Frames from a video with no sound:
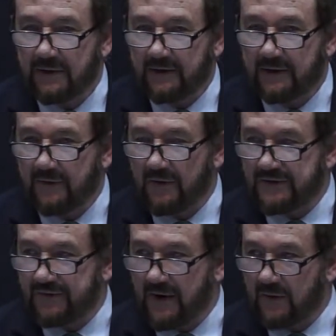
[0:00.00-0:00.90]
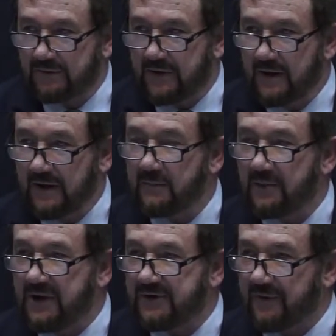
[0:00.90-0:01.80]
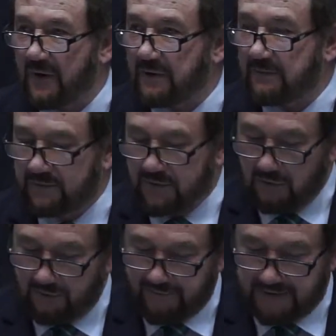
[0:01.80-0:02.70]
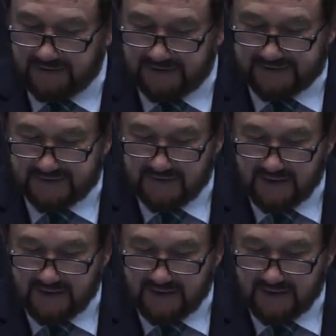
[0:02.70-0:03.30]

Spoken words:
any of those found in breach of our code of ethics,